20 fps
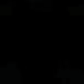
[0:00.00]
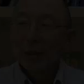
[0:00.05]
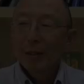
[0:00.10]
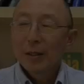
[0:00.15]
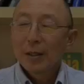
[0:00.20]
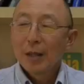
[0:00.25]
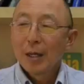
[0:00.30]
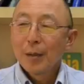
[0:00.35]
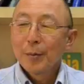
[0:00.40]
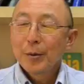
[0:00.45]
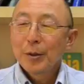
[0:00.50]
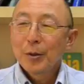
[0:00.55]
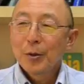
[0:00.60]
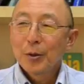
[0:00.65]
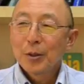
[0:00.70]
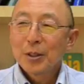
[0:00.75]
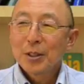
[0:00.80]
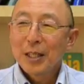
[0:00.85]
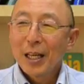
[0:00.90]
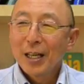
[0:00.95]
The Common
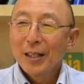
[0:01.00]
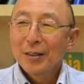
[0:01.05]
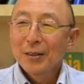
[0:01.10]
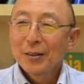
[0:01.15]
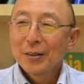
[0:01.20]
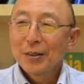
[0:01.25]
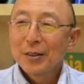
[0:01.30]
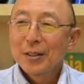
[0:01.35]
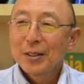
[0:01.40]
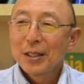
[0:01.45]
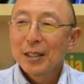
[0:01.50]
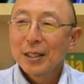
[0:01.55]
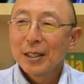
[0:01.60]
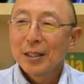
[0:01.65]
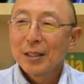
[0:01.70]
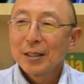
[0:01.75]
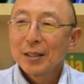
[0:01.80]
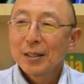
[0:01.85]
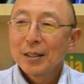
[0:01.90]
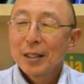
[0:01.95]
Core Standards
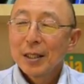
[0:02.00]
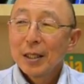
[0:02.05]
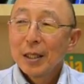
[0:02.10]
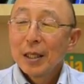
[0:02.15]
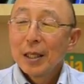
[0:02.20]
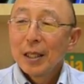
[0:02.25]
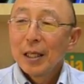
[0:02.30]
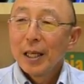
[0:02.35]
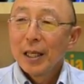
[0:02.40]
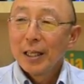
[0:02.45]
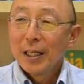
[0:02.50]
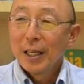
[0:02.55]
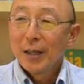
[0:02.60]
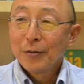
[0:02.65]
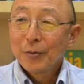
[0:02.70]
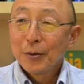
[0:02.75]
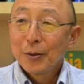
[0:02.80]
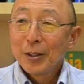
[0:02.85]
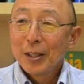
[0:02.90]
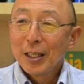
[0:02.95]
is an
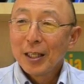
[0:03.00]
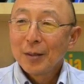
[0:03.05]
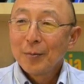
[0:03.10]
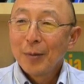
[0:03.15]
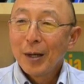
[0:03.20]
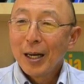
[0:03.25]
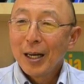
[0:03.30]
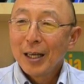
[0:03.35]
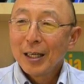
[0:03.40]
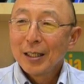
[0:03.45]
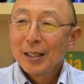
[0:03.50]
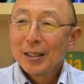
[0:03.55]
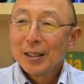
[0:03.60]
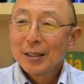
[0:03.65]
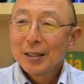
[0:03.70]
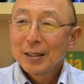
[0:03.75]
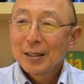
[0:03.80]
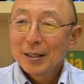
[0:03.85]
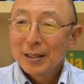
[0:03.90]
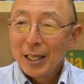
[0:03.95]
effort led by
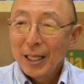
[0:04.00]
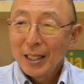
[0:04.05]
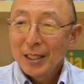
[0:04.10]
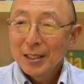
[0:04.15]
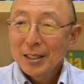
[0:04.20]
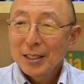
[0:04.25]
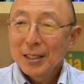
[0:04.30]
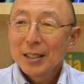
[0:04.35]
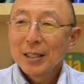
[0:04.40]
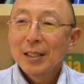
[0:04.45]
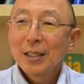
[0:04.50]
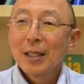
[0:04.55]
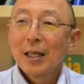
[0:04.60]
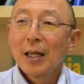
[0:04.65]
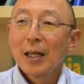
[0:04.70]
the states,